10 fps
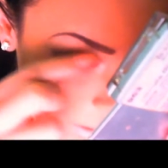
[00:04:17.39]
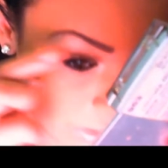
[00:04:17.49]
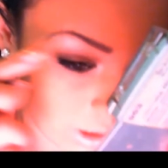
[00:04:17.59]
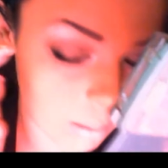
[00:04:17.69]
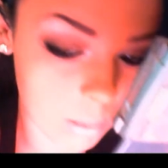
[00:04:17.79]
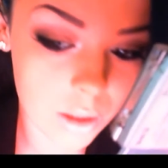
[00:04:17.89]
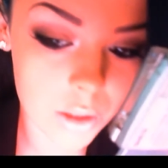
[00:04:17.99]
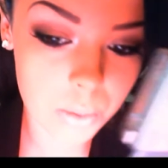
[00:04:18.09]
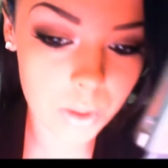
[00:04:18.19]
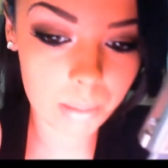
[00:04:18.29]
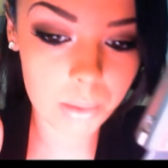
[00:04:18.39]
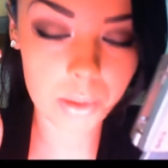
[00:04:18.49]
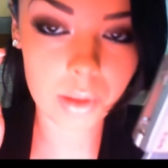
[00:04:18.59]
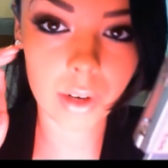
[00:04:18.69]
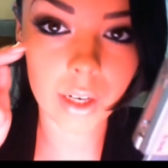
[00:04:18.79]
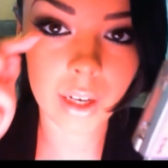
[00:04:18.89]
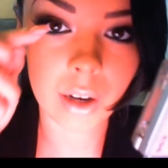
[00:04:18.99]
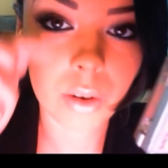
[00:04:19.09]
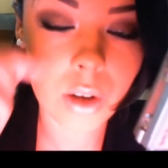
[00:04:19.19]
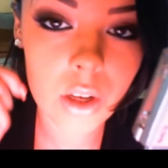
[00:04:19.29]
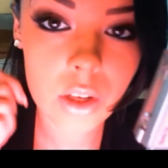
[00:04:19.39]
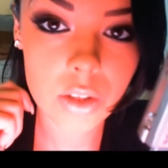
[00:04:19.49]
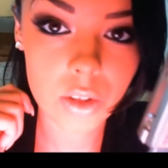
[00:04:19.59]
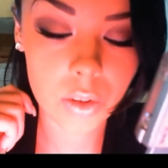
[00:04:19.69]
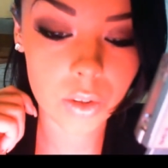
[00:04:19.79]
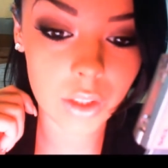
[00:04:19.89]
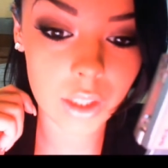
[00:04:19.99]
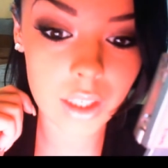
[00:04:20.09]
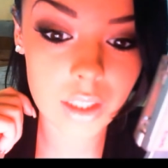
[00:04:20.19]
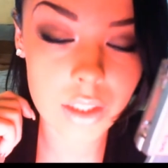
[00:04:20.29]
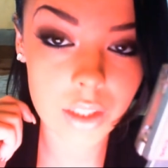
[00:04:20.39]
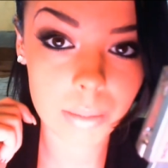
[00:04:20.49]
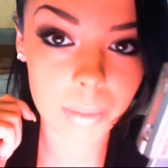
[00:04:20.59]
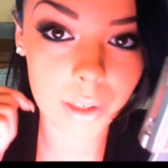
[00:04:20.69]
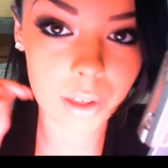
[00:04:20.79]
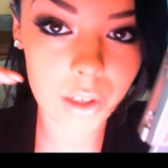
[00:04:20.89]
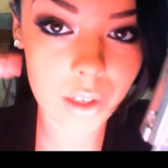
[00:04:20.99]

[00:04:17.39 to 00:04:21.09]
putting them on, do what I'm doing right now. So look into the mirror